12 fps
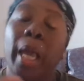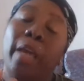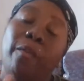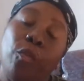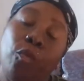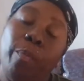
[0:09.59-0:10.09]

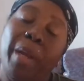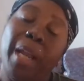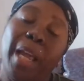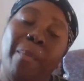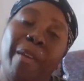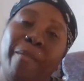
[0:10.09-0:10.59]
If you've been
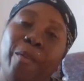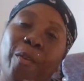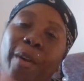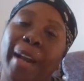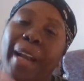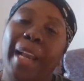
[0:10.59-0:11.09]
here
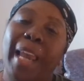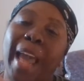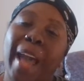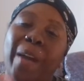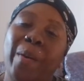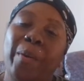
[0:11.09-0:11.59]
before,
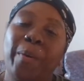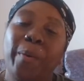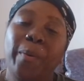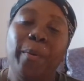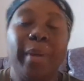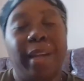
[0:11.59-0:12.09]

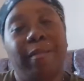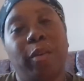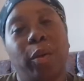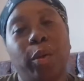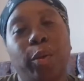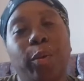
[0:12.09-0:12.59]
hello. If
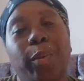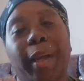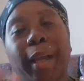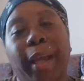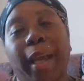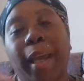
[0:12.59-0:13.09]
you're new,
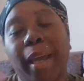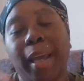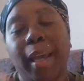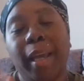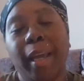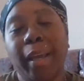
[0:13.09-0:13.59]

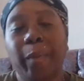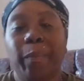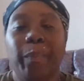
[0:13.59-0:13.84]
hey.